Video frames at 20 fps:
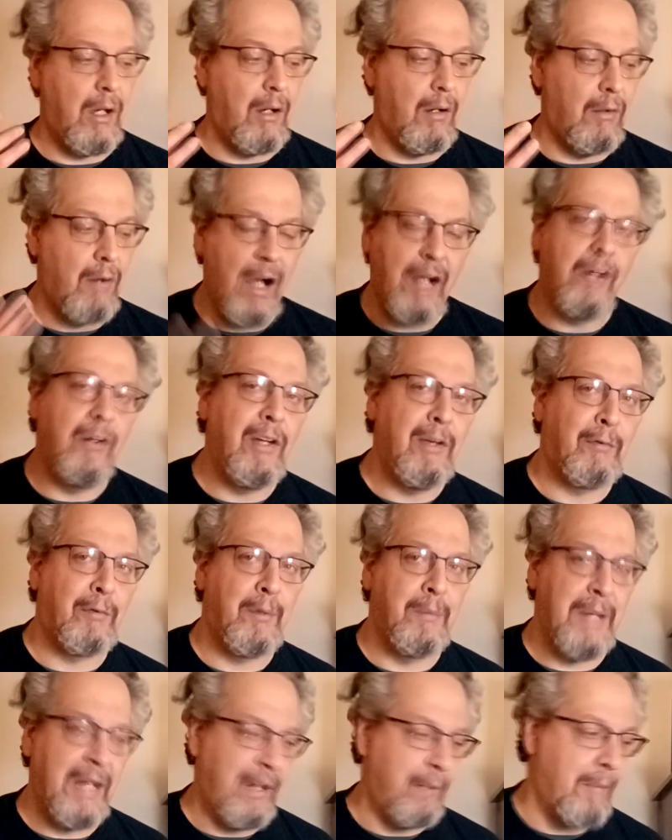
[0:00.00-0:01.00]
luckily for
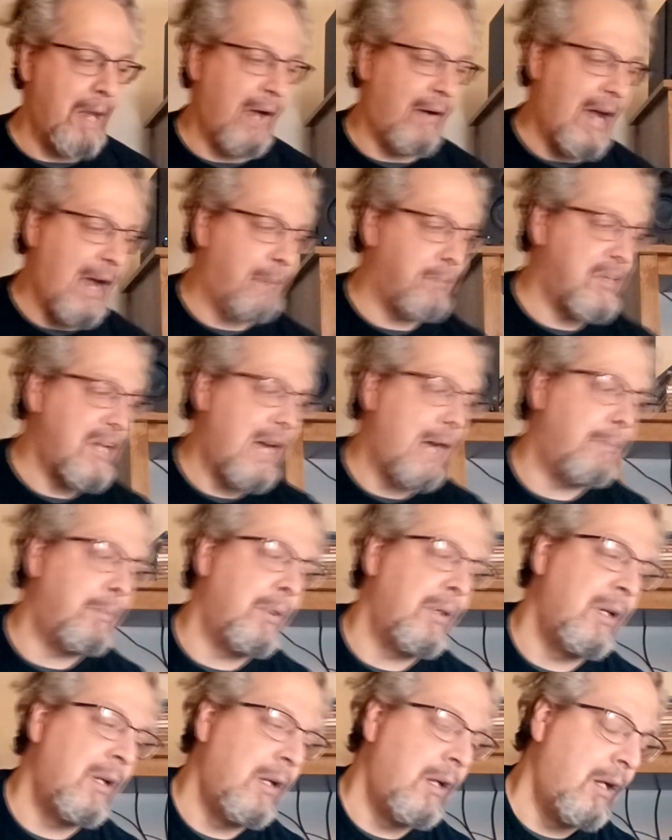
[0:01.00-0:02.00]
me, my laptop
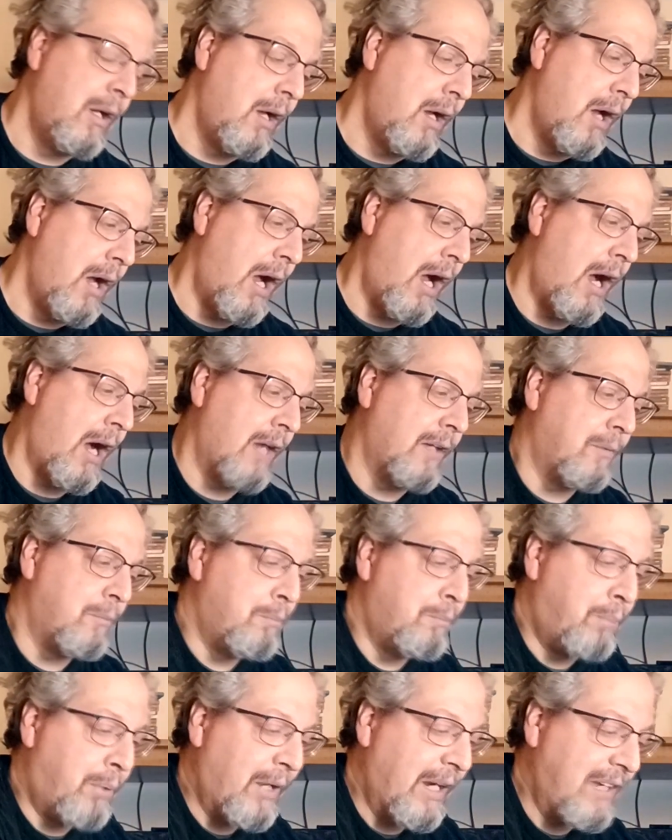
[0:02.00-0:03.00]

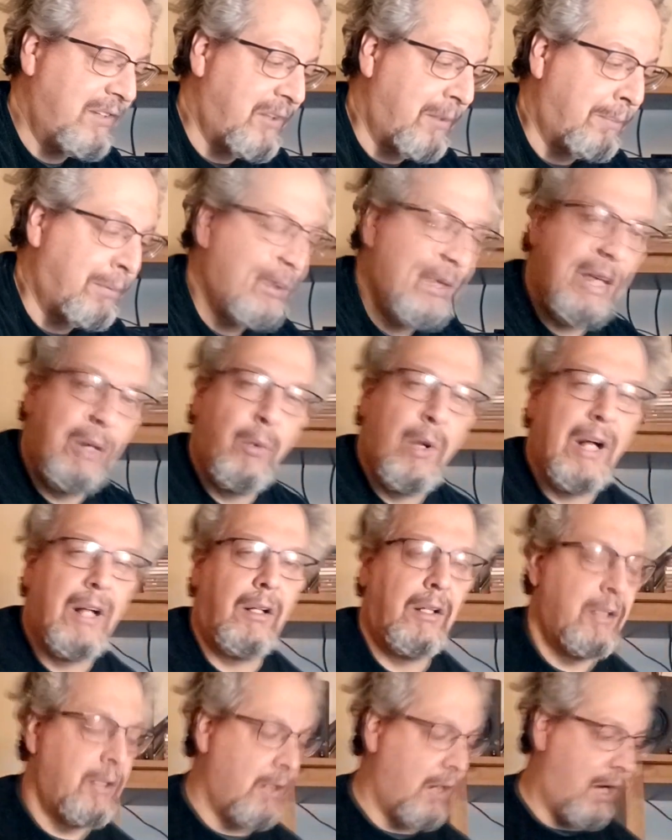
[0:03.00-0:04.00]
plays it pretty
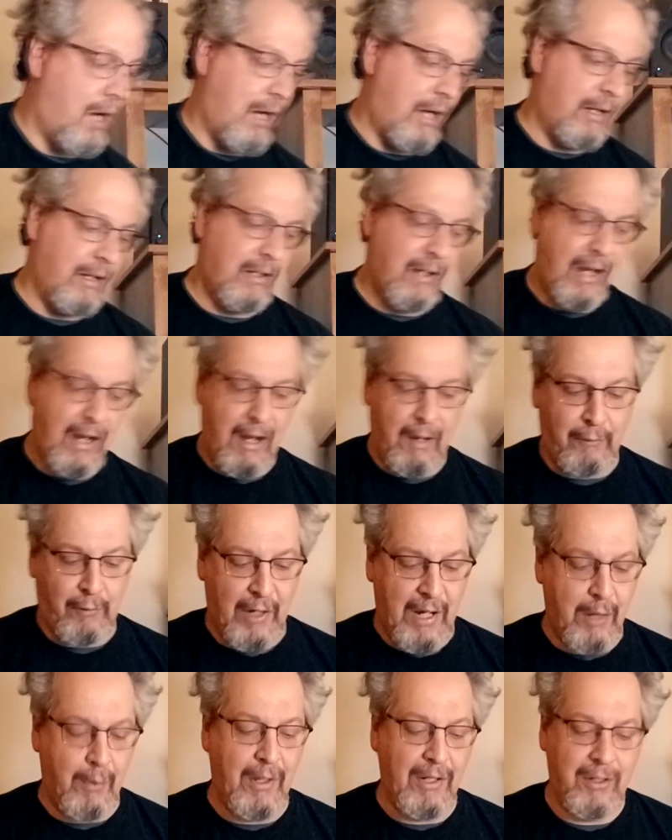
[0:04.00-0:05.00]
well. For
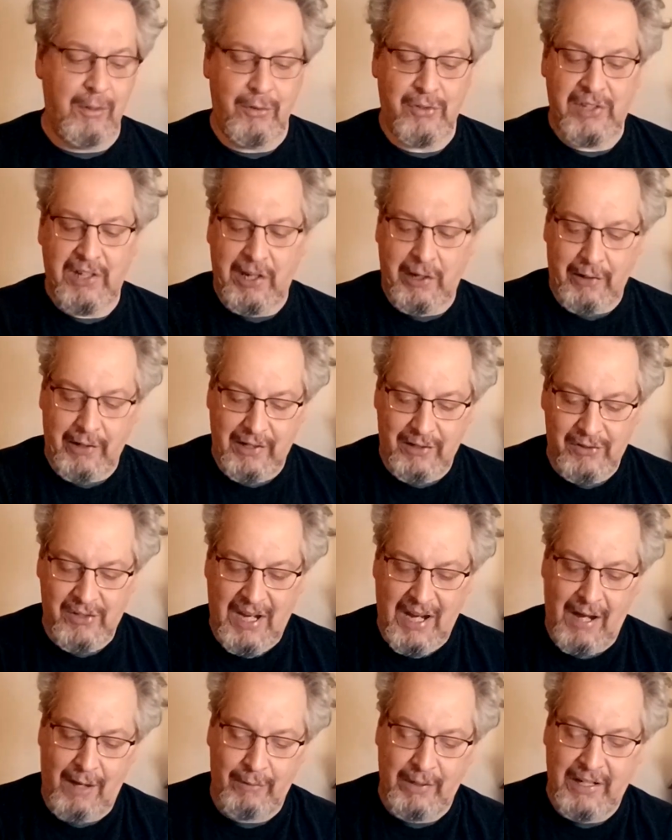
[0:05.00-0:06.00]
anyone who's curious, I
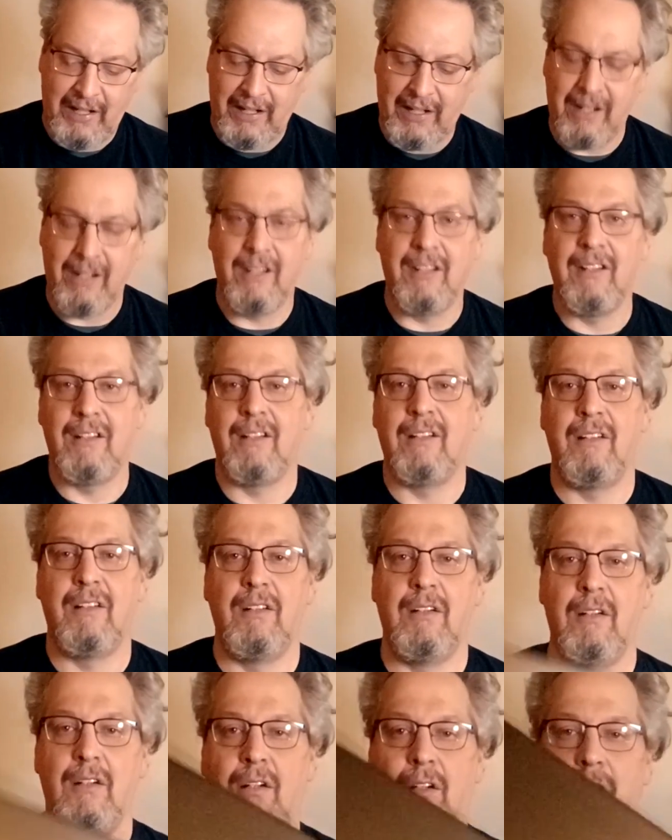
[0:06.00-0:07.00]
have a
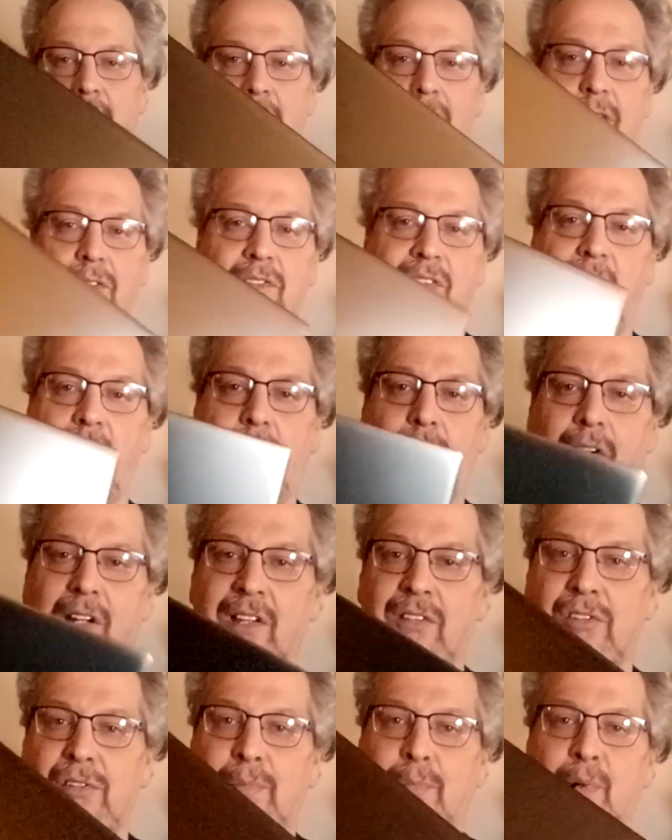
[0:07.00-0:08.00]
Dell
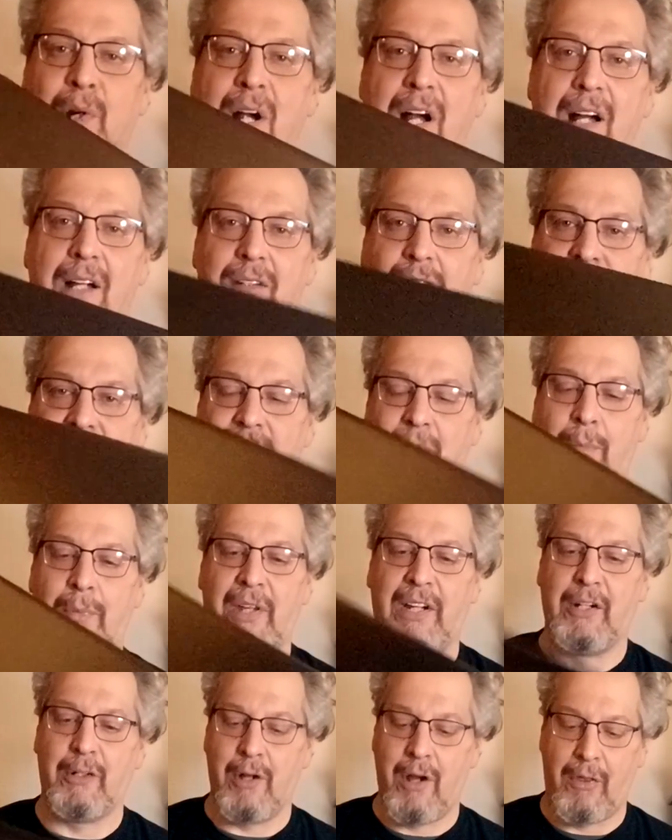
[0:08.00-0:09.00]
Inspiron
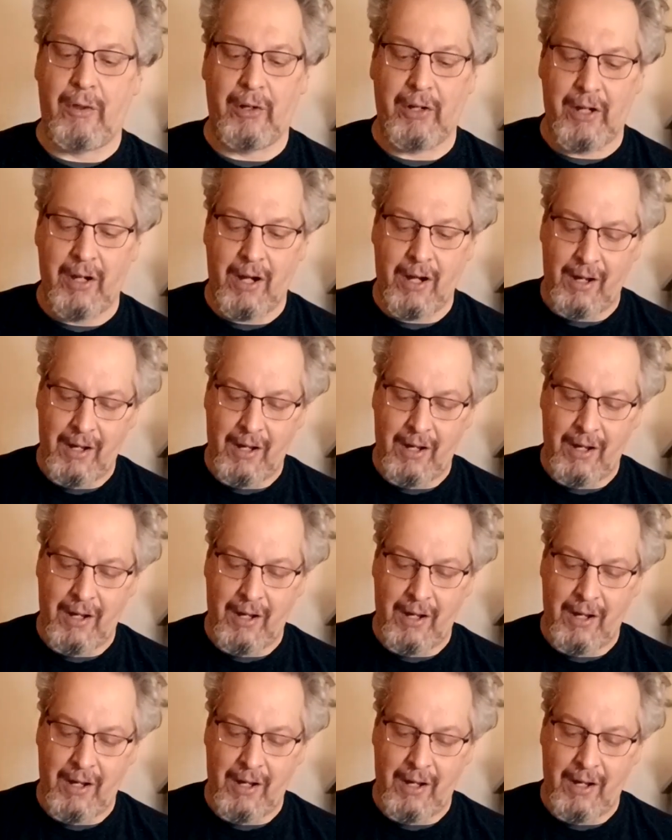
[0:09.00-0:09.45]
something or other.